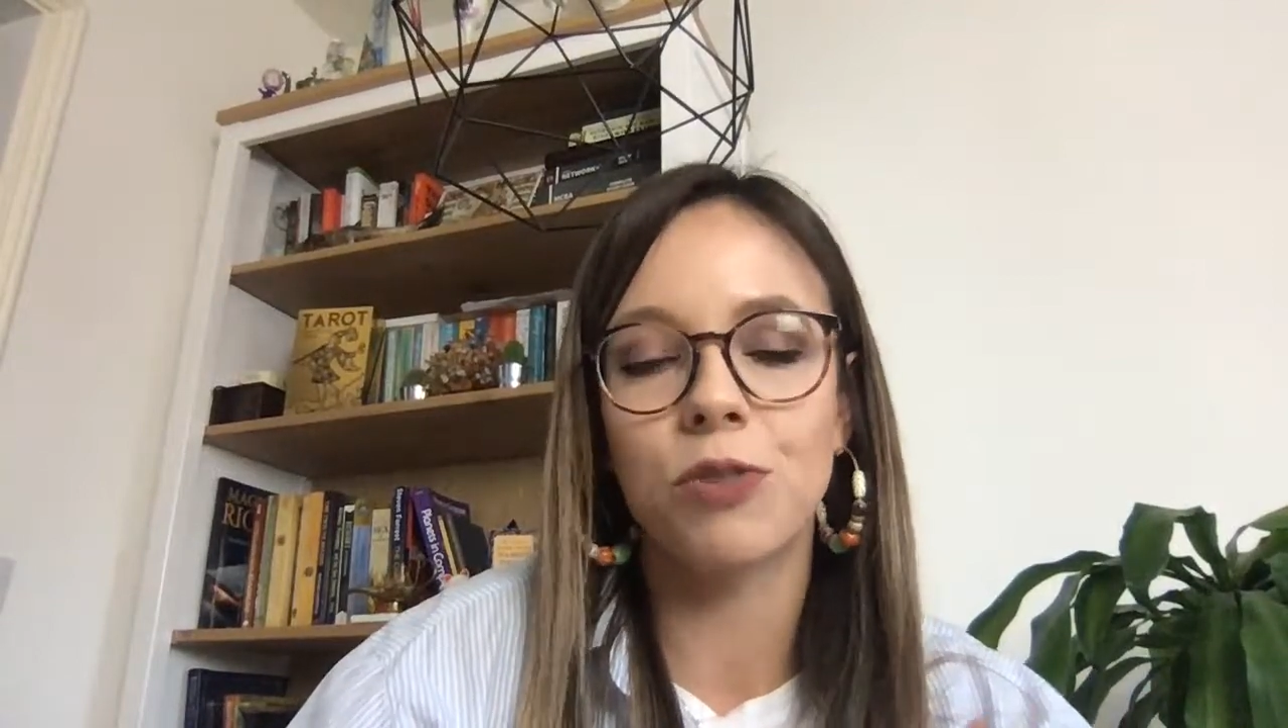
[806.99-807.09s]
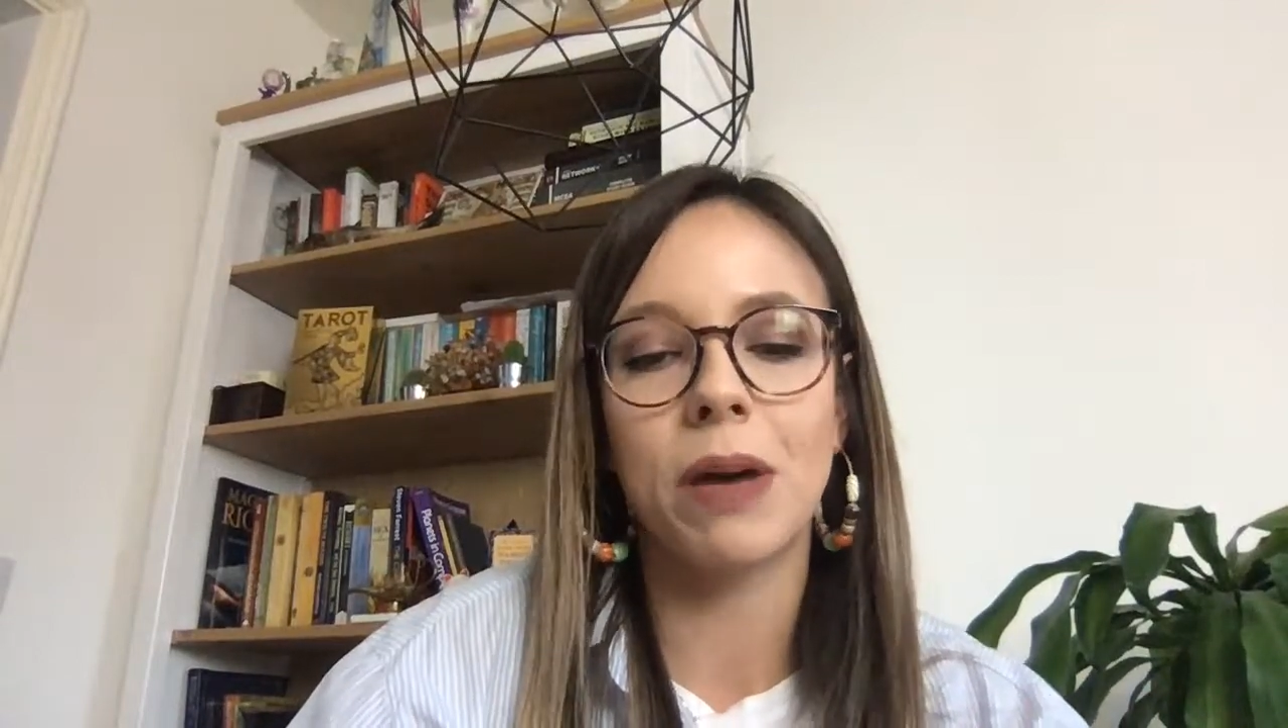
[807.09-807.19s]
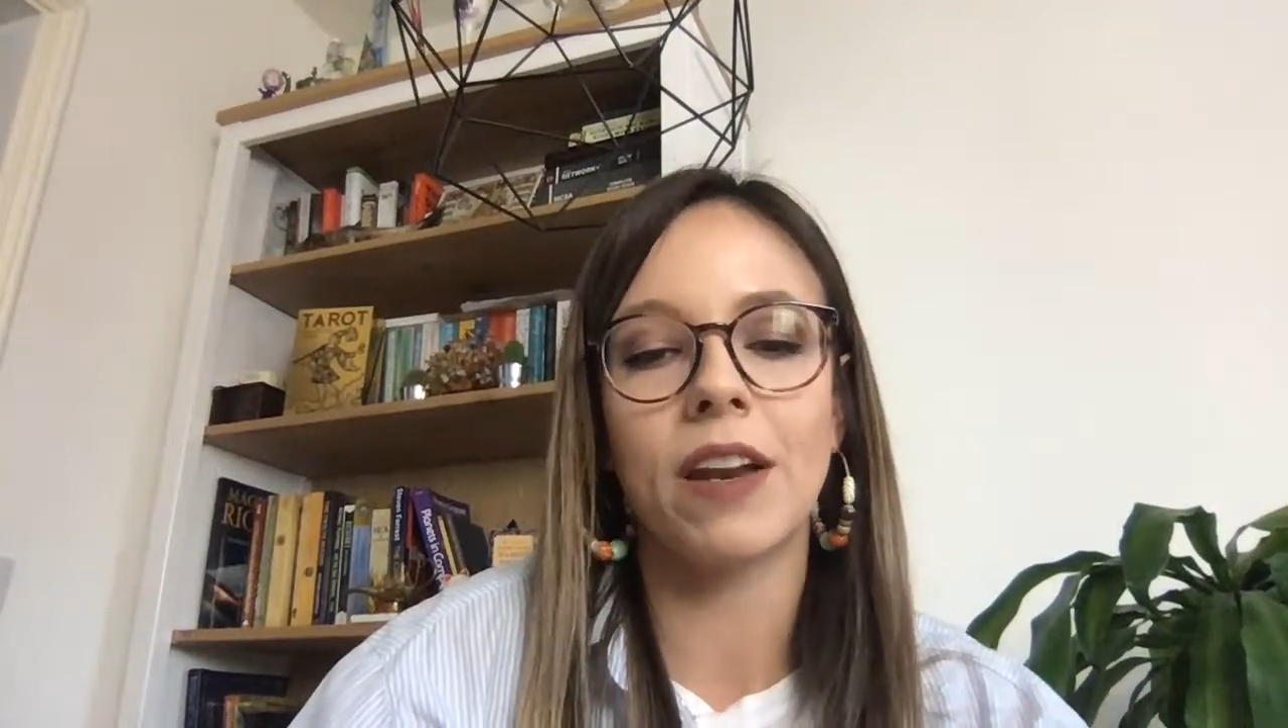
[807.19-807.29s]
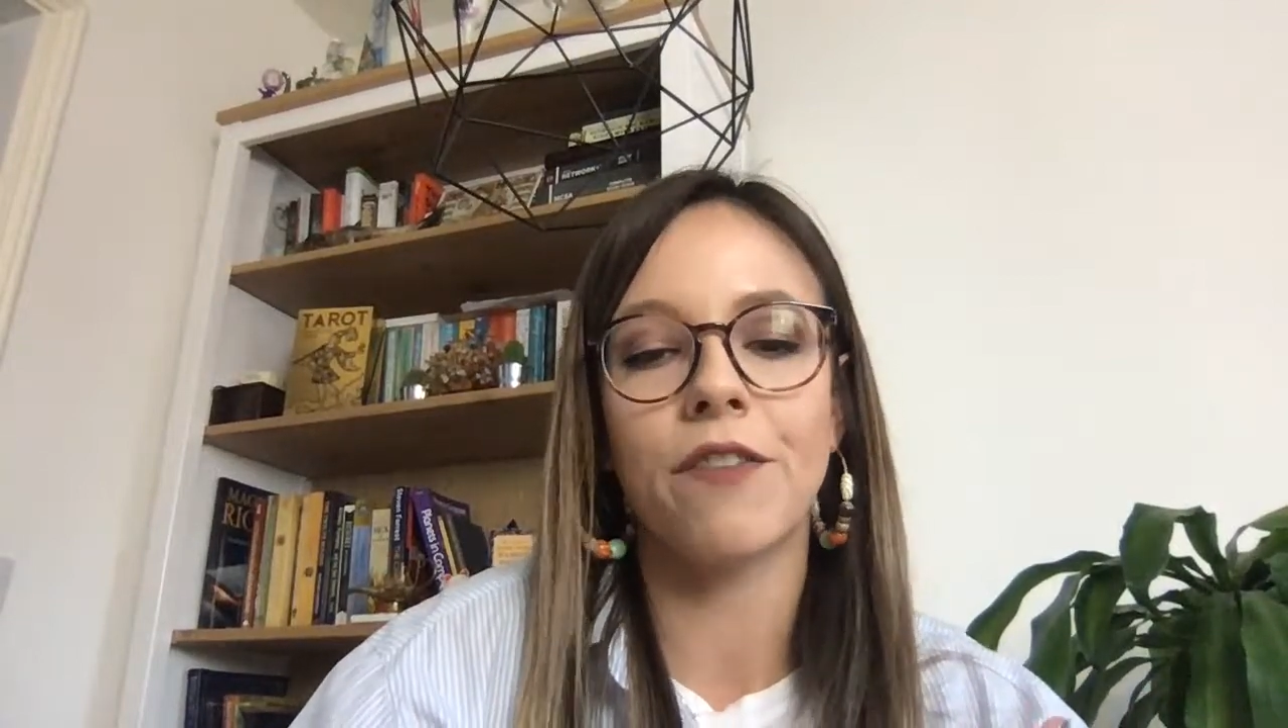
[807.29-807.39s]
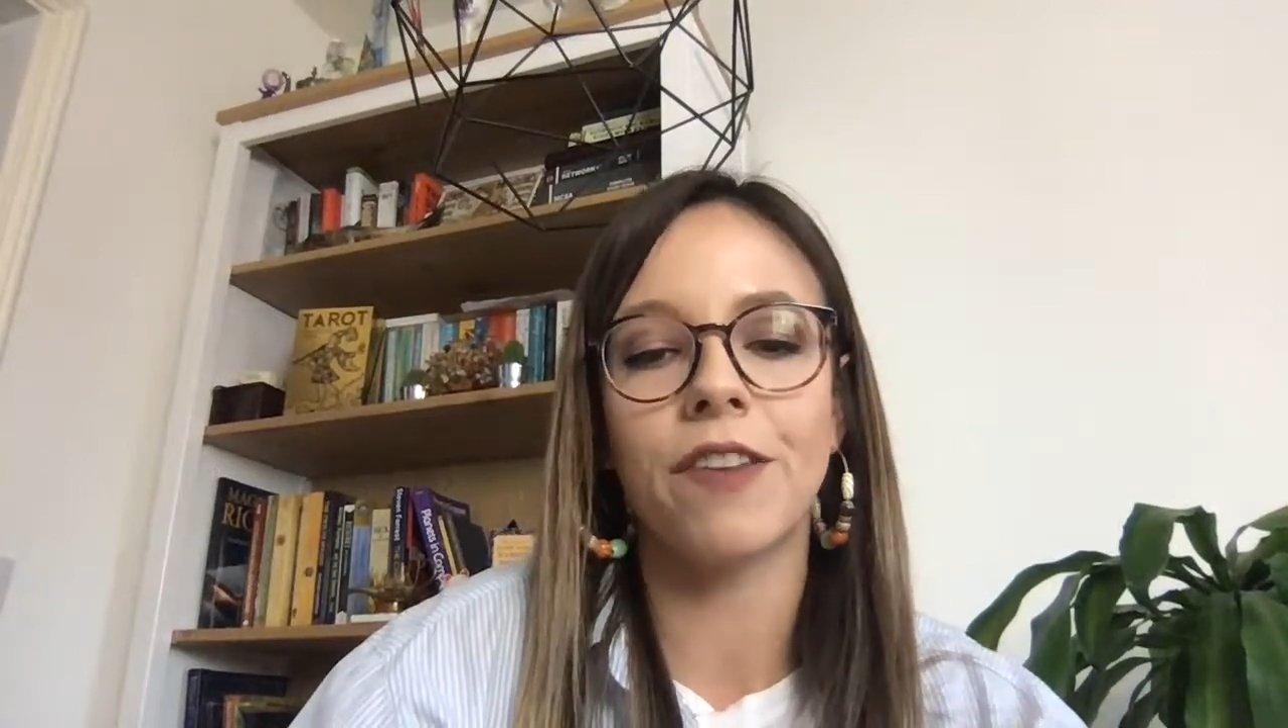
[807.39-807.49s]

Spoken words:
You might have